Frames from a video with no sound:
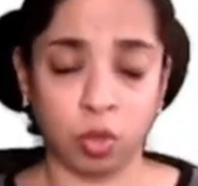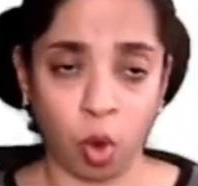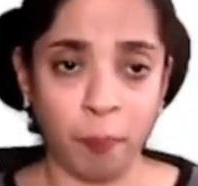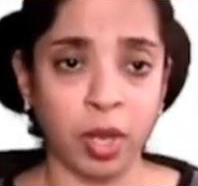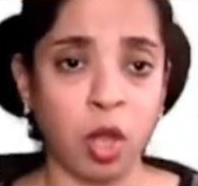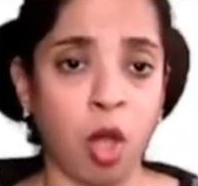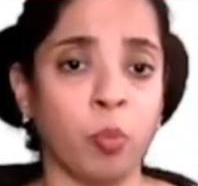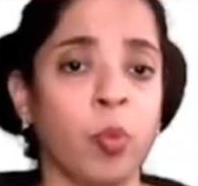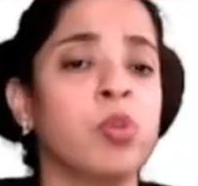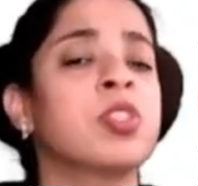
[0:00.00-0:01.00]
tropic
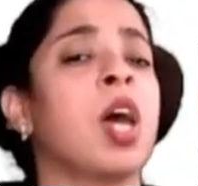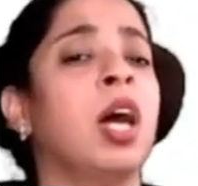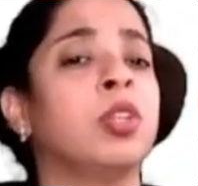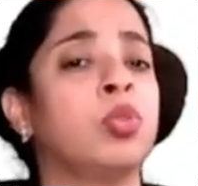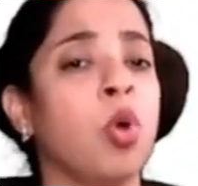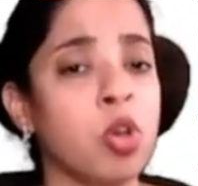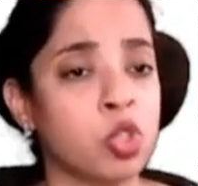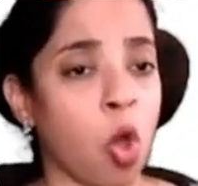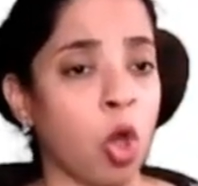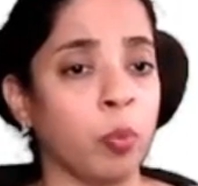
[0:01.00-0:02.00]
hormones are those
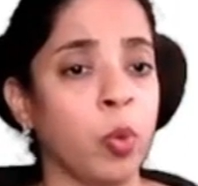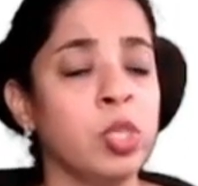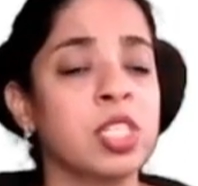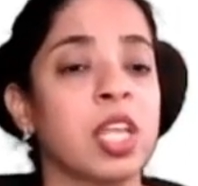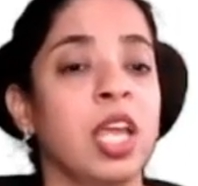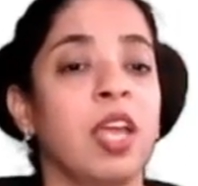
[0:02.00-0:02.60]
hormones